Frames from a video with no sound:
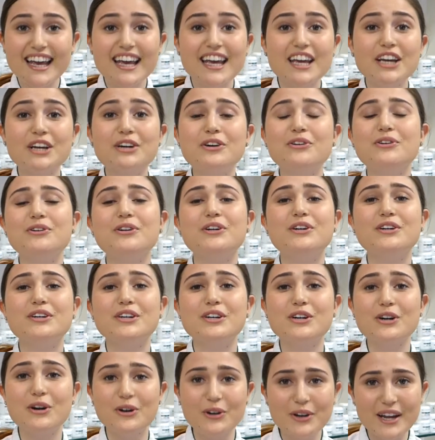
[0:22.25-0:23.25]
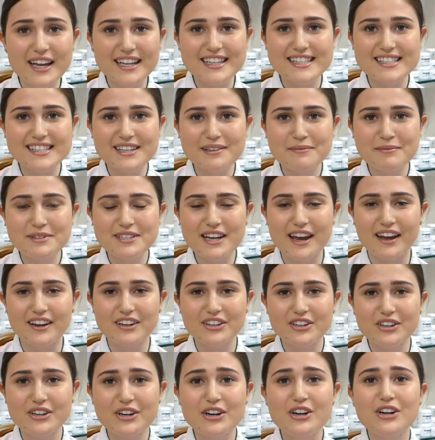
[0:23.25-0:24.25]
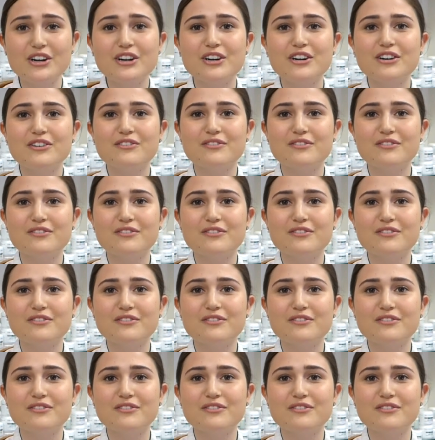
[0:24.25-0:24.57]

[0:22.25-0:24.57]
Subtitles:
including coenzyme 10,